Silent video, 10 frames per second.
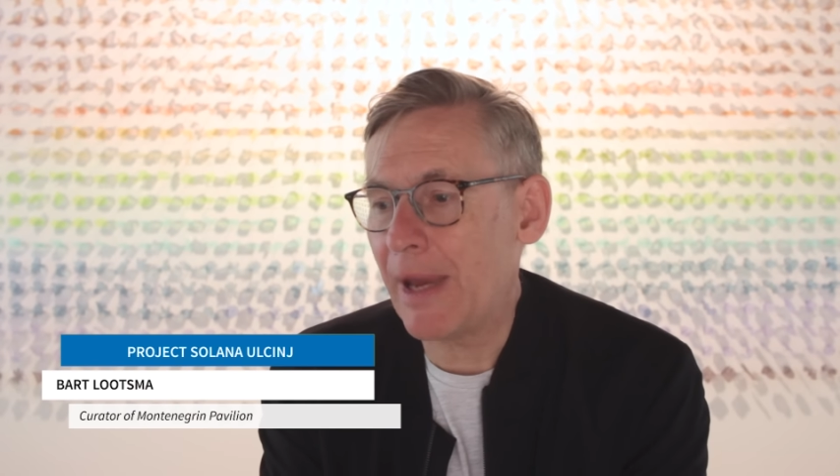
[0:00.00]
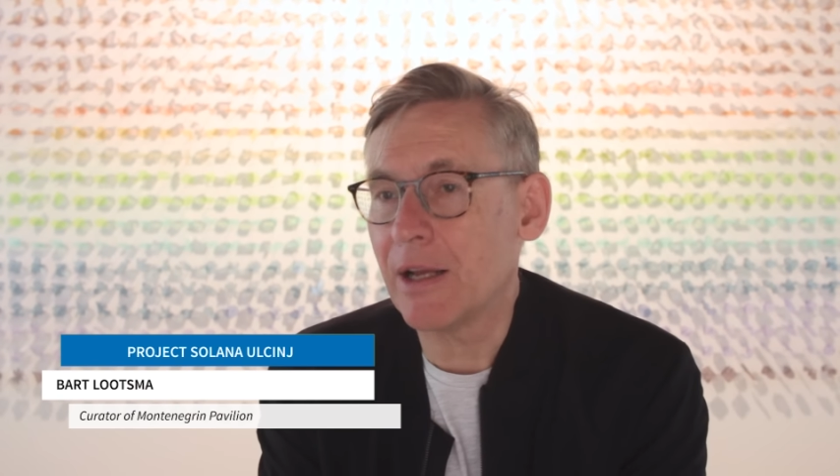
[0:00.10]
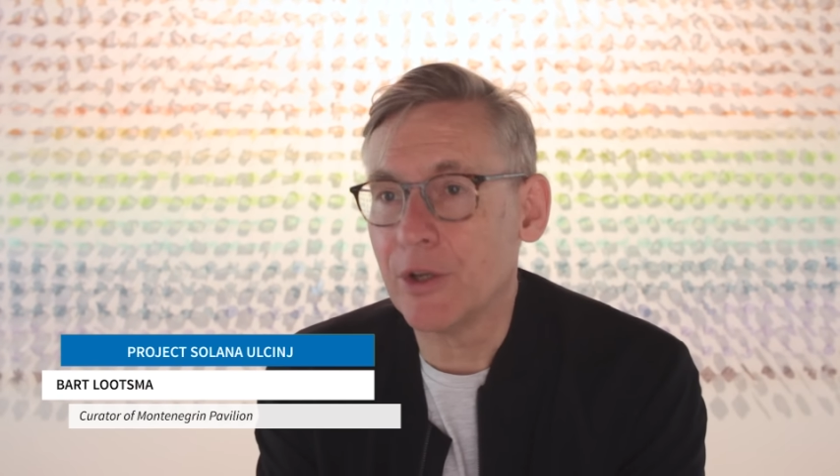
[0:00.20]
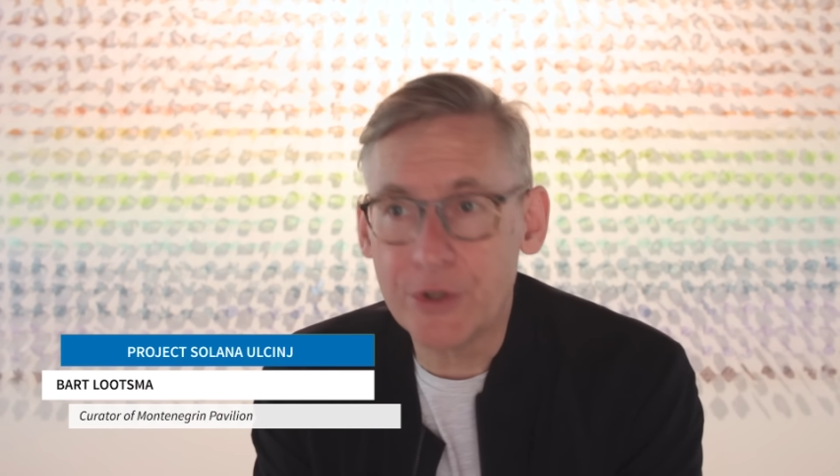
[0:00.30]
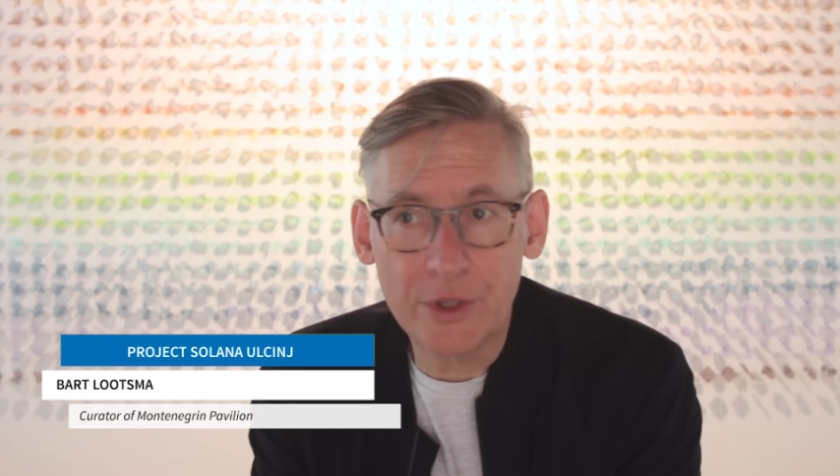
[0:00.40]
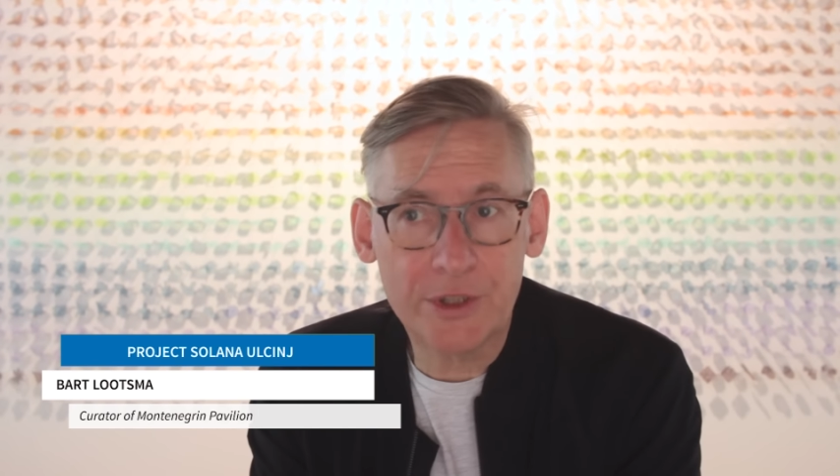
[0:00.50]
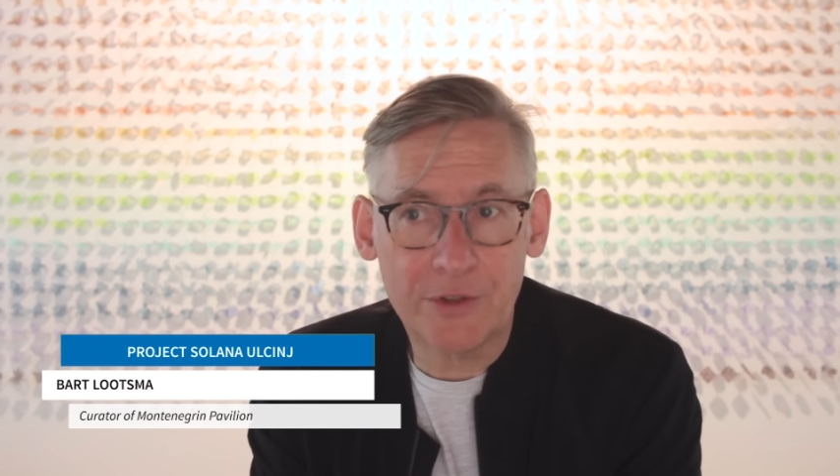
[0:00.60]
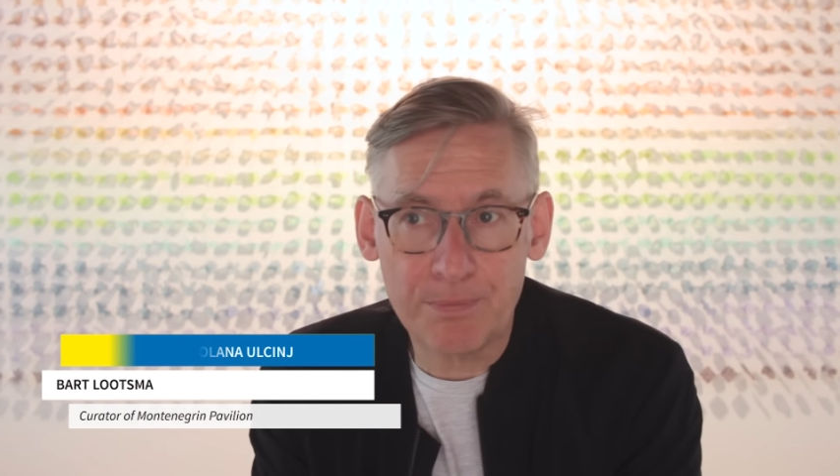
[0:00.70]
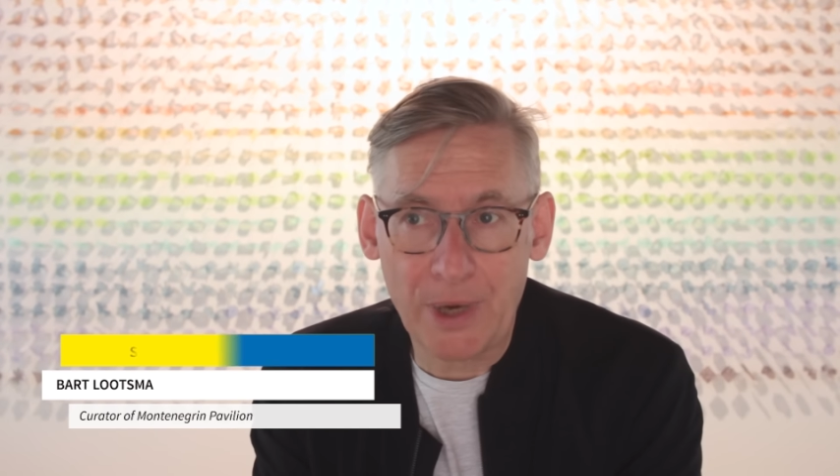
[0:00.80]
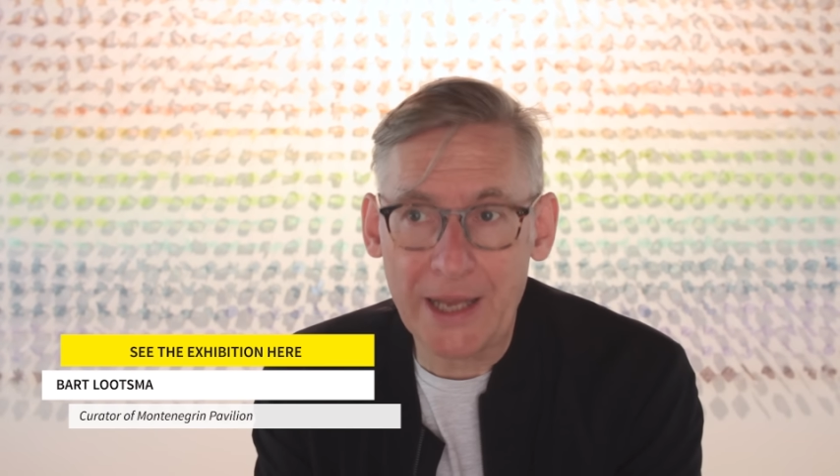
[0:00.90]
make
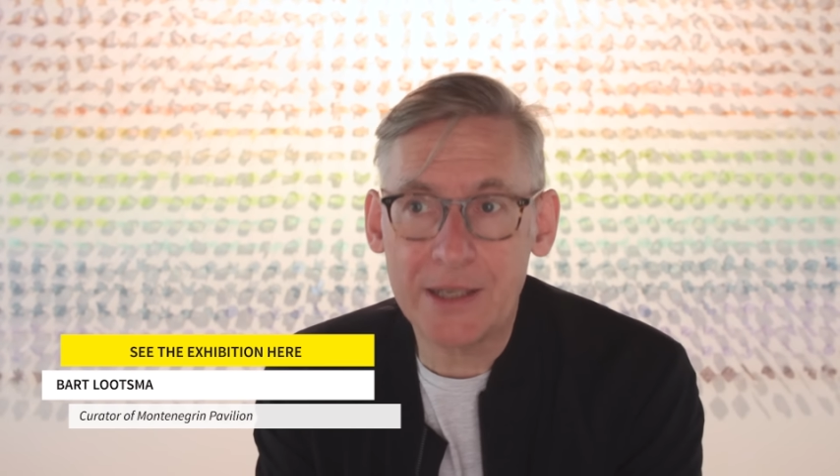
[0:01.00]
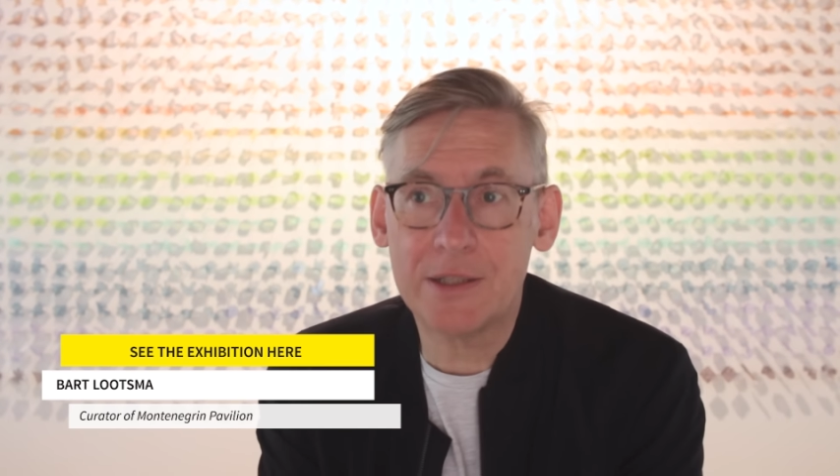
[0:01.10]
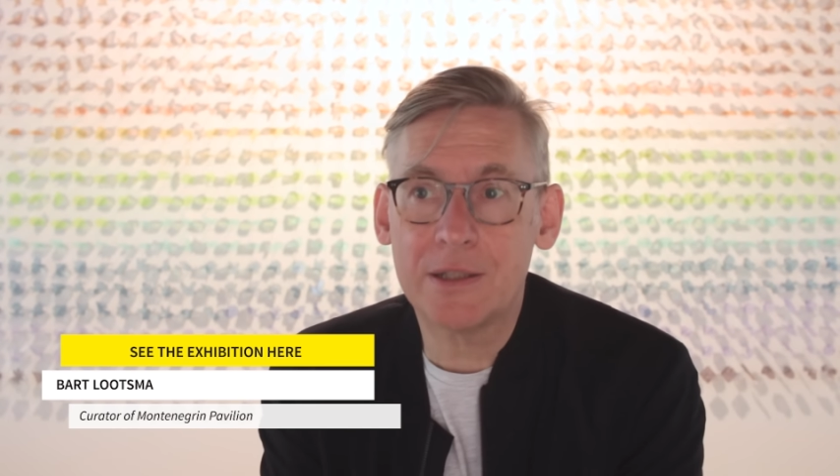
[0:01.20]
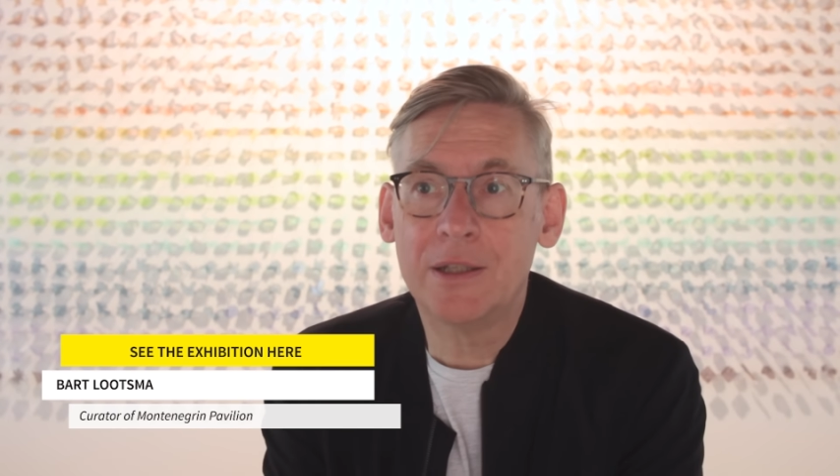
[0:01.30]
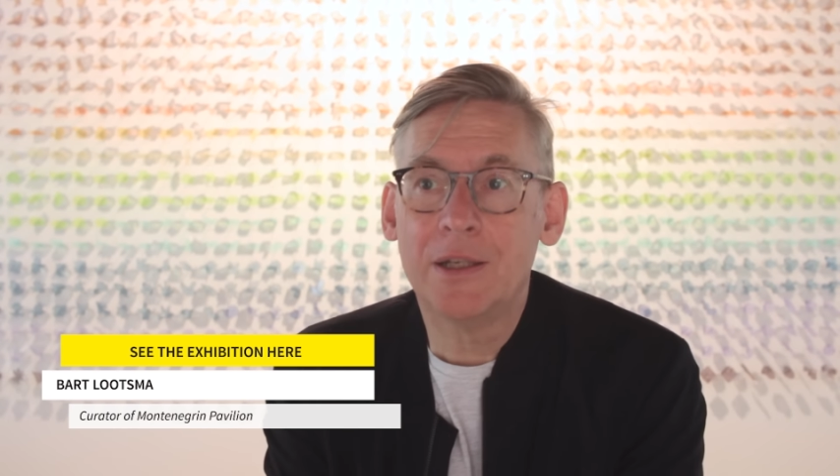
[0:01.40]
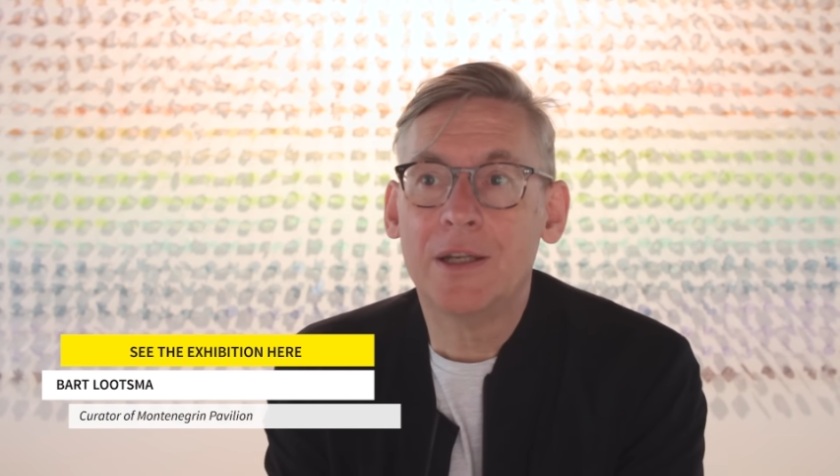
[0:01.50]
alternative plans